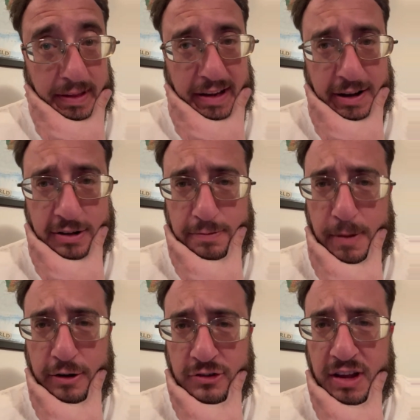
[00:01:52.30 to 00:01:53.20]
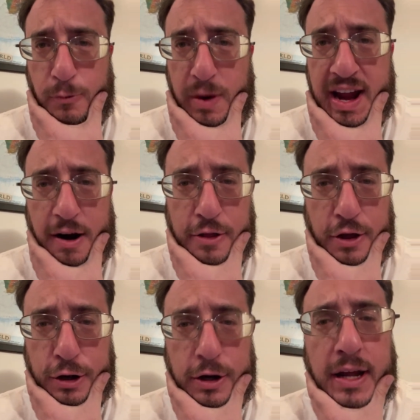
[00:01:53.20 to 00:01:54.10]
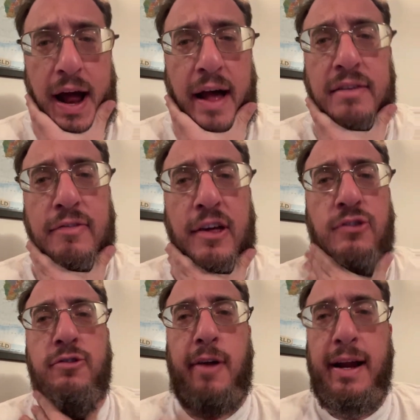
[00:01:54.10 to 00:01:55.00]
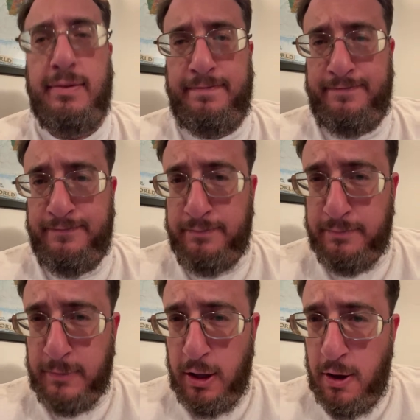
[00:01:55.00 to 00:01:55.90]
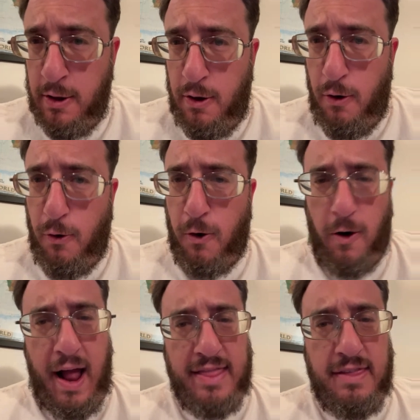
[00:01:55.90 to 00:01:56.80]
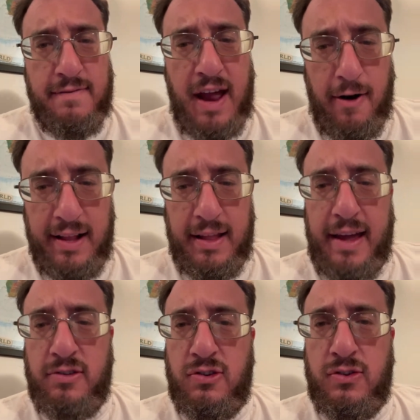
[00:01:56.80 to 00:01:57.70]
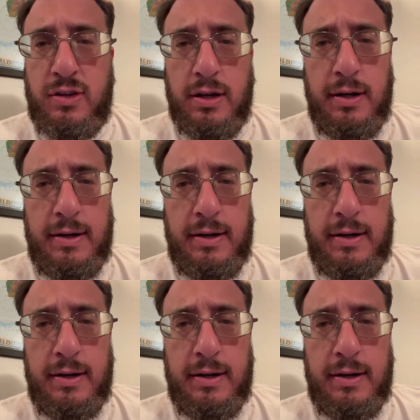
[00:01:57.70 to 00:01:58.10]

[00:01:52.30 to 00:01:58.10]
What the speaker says: It's mostly, we are the good guys of history. Or at the very least,